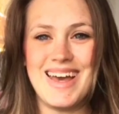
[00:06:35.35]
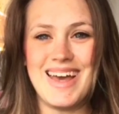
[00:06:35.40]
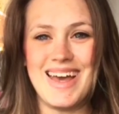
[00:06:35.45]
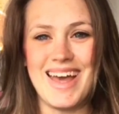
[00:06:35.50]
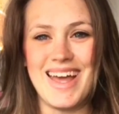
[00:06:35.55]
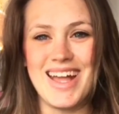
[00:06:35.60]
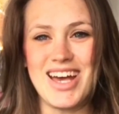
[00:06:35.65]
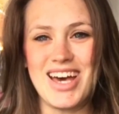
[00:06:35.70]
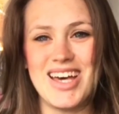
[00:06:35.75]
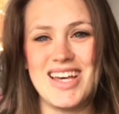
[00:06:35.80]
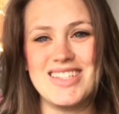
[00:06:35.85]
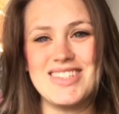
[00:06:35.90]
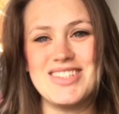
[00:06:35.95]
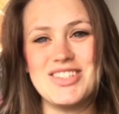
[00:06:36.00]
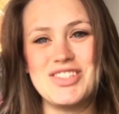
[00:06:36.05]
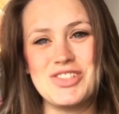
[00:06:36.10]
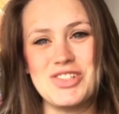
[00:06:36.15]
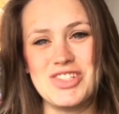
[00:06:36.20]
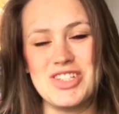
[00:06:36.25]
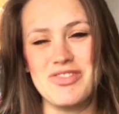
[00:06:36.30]
Hey guys,
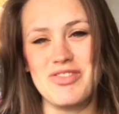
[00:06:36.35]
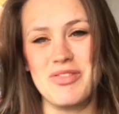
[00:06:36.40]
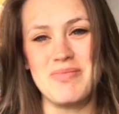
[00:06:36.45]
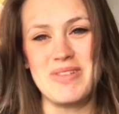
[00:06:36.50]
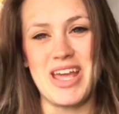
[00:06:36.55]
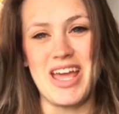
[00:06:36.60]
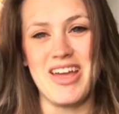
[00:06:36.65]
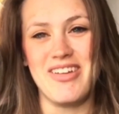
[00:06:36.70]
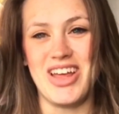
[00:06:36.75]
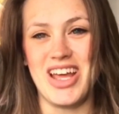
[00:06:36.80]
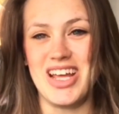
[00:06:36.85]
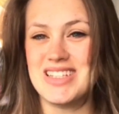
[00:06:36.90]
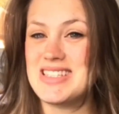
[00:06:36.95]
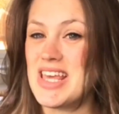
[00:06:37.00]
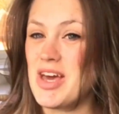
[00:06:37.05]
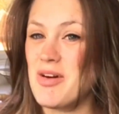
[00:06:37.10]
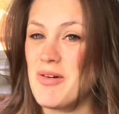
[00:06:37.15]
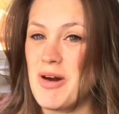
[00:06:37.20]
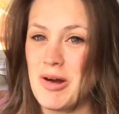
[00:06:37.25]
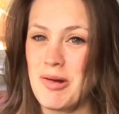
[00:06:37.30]
it's Georgia from Day and Nights
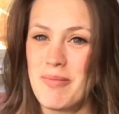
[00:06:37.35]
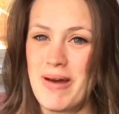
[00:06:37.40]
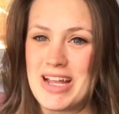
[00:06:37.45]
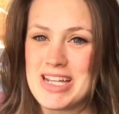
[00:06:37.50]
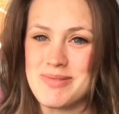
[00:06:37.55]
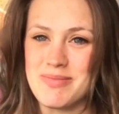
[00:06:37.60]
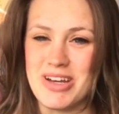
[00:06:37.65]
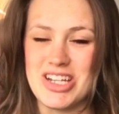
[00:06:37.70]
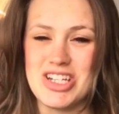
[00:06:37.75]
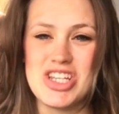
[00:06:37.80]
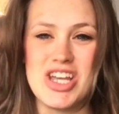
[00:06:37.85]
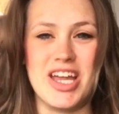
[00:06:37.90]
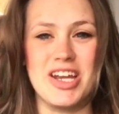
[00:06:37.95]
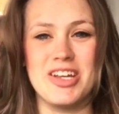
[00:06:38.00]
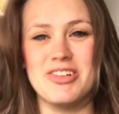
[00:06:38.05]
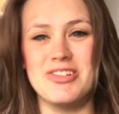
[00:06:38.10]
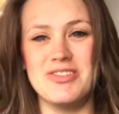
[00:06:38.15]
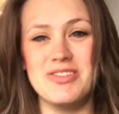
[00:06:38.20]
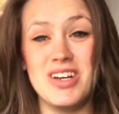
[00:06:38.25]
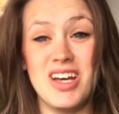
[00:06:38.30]
here. Welcome back to my
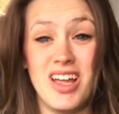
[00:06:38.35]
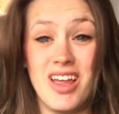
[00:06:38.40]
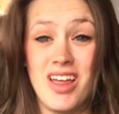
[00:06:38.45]
channel.